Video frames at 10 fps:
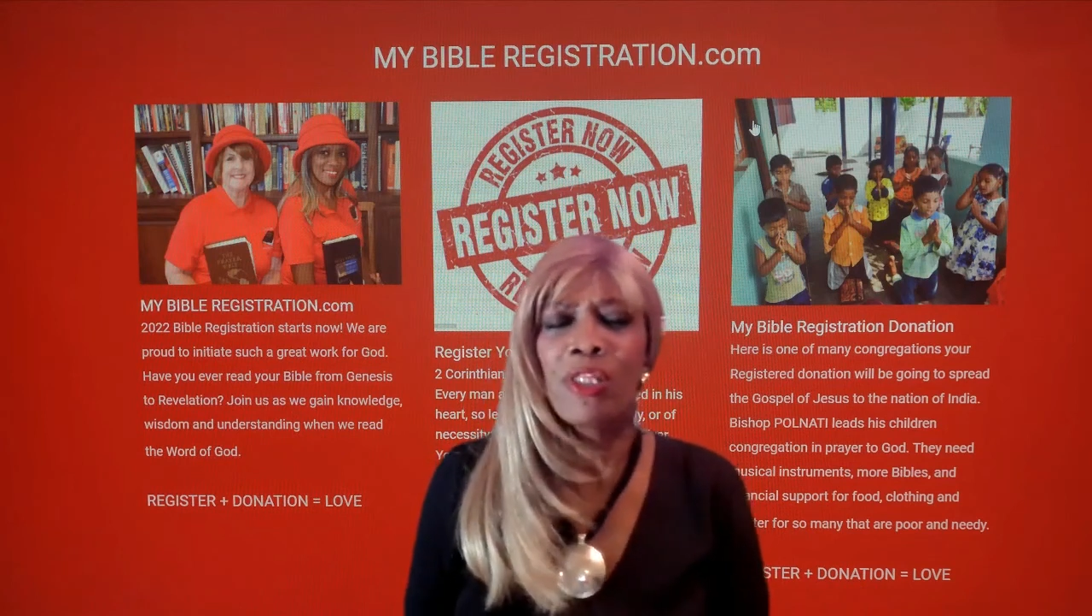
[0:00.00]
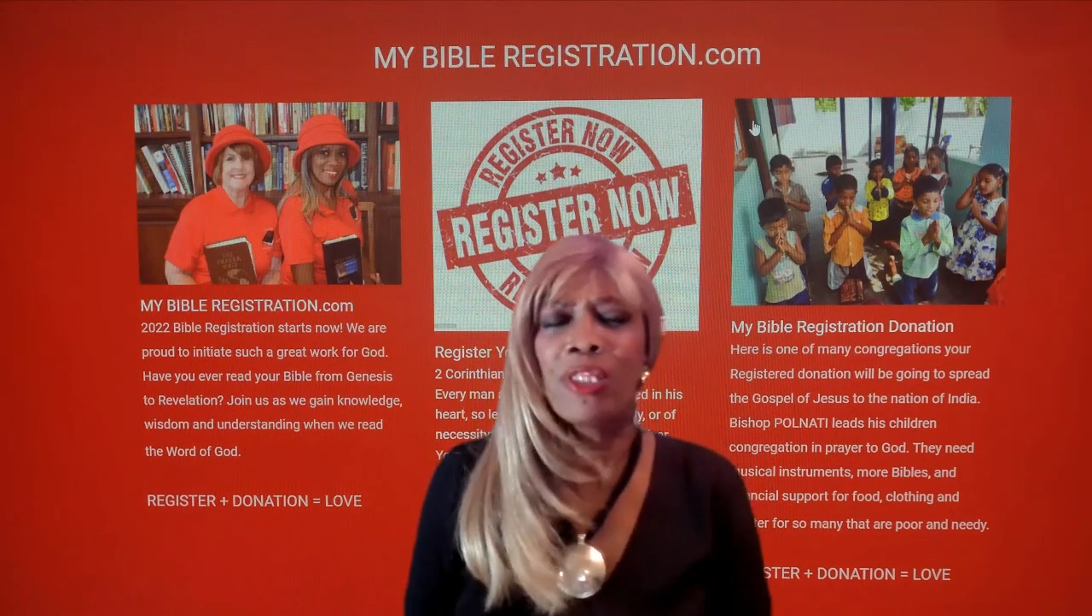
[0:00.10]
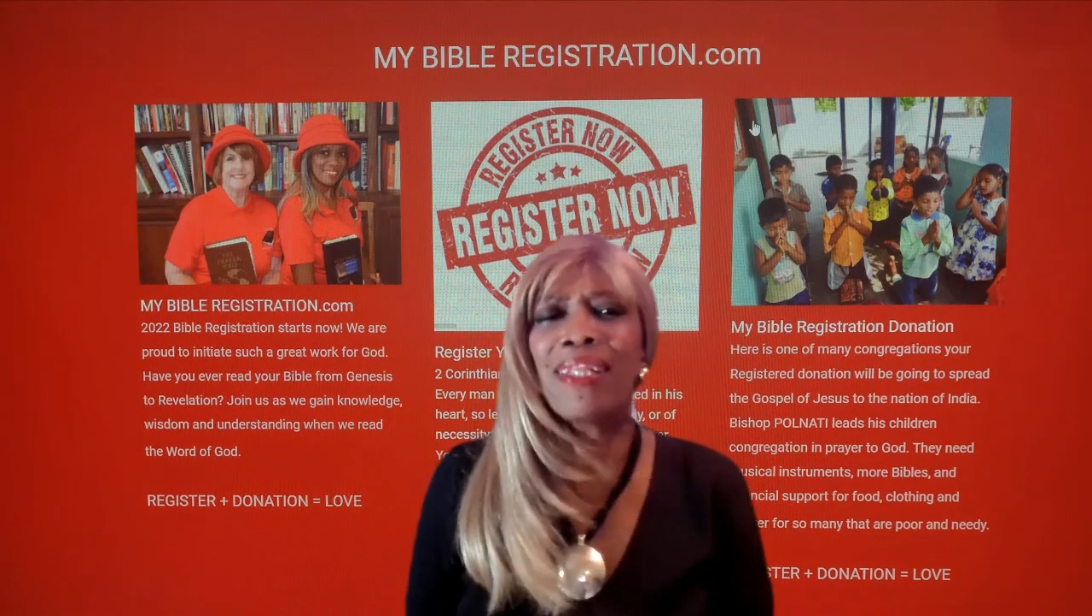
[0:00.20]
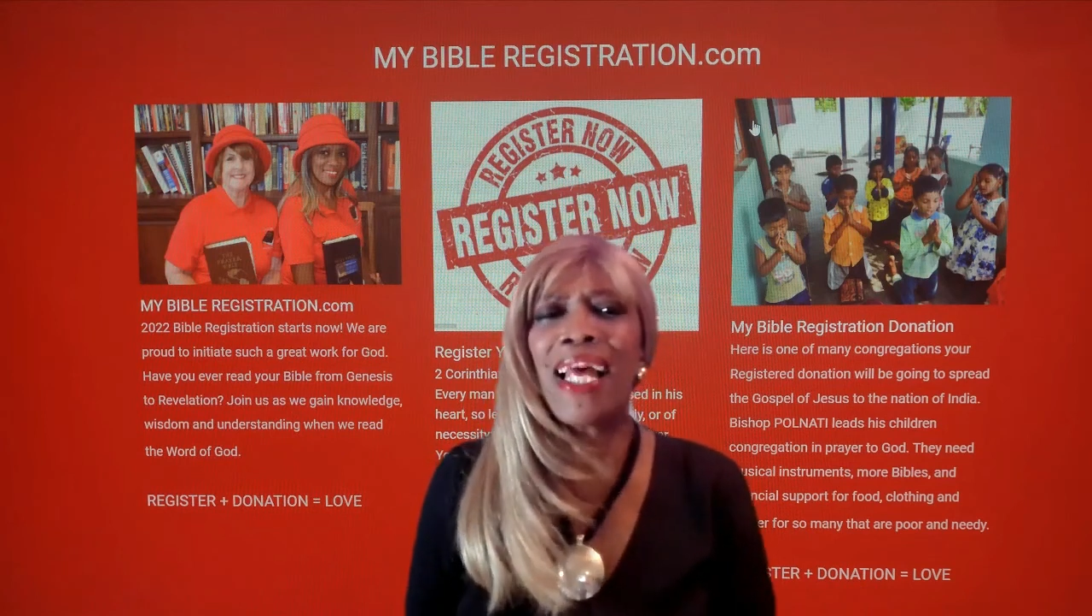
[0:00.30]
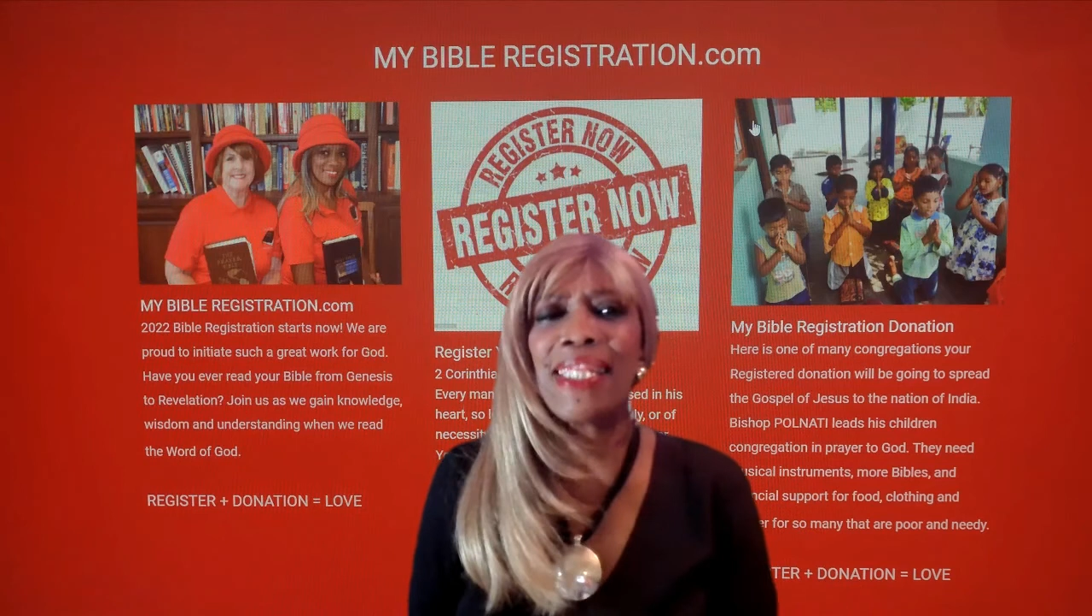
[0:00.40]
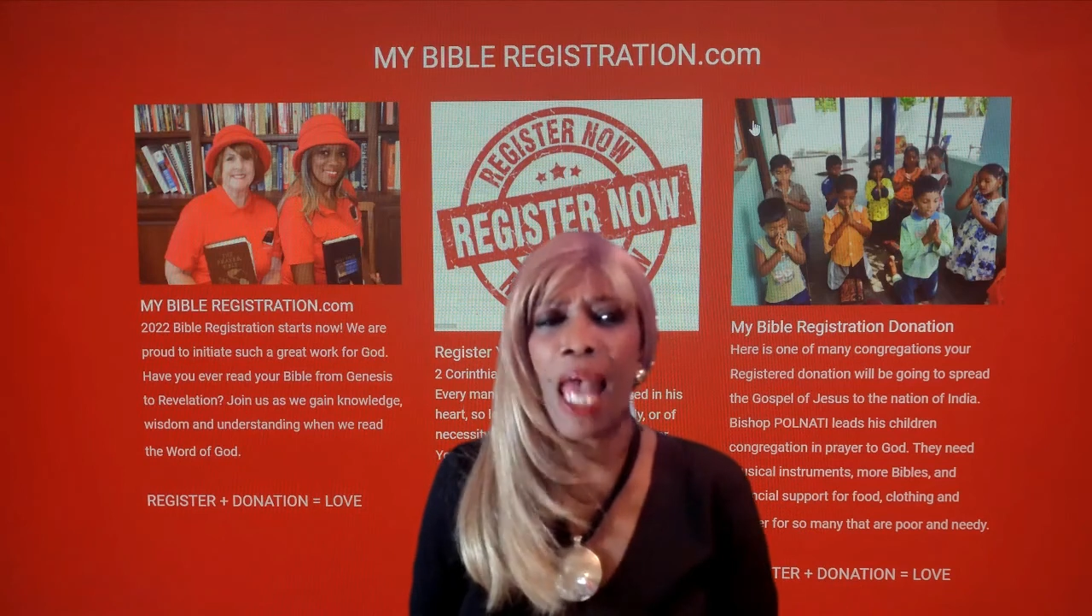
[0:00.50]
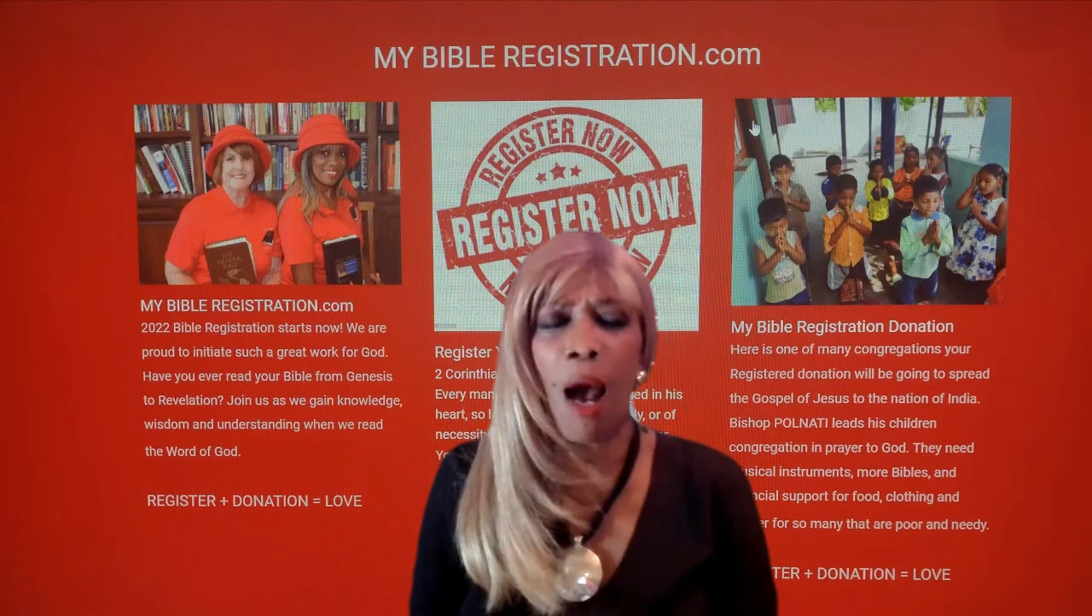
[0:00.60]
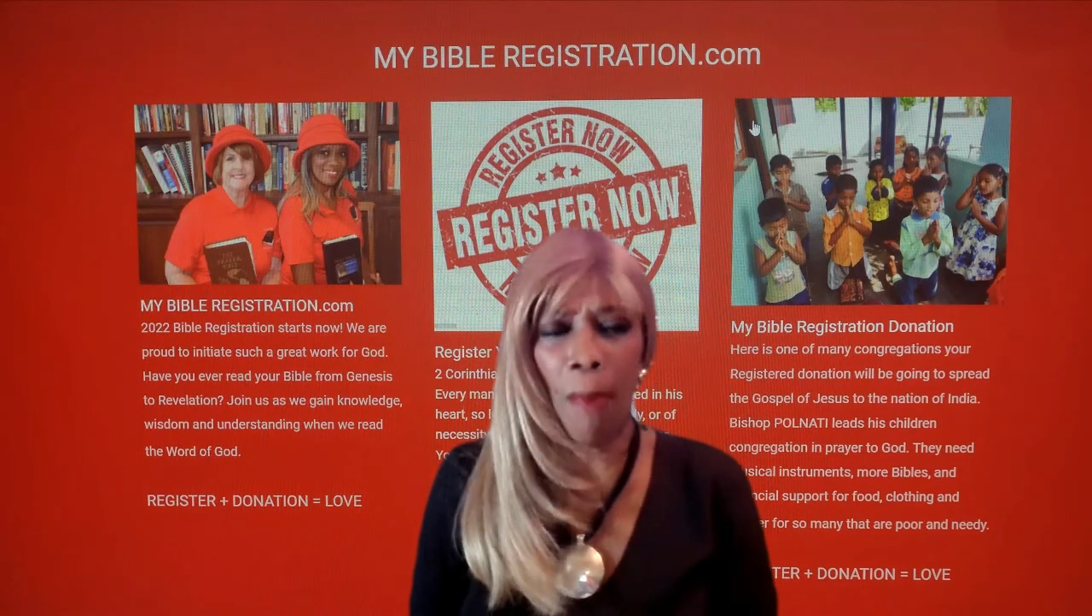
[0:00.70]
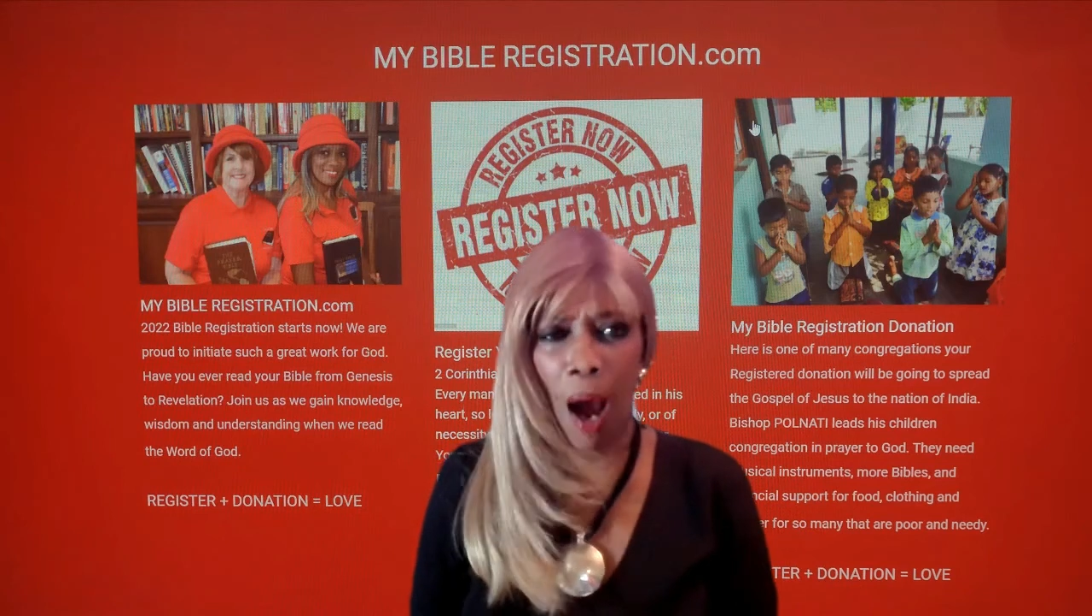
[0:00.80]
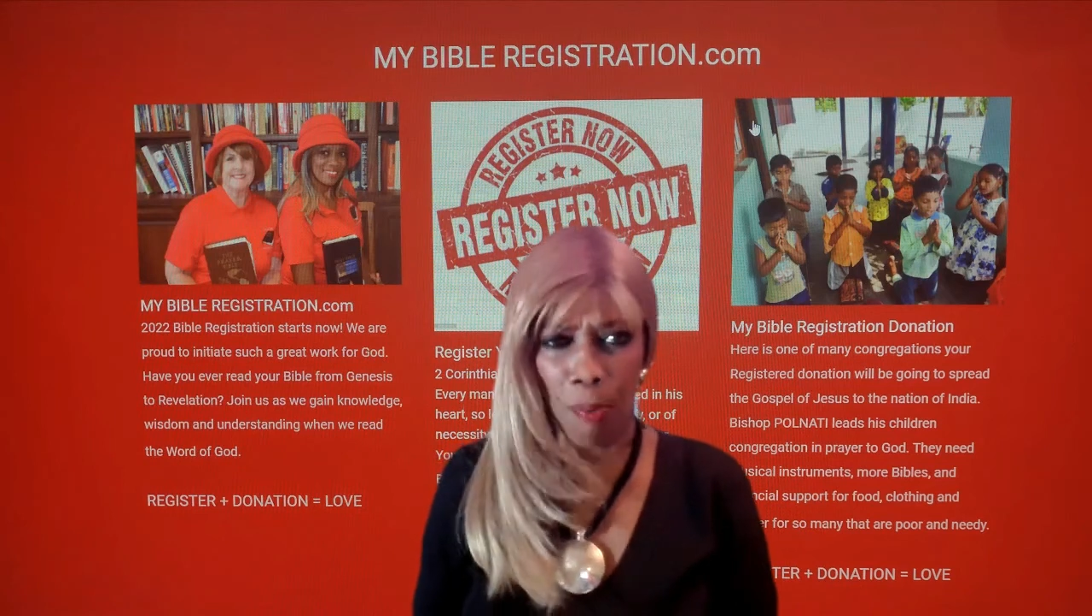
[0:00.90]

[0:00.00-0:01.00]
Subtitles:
So let's help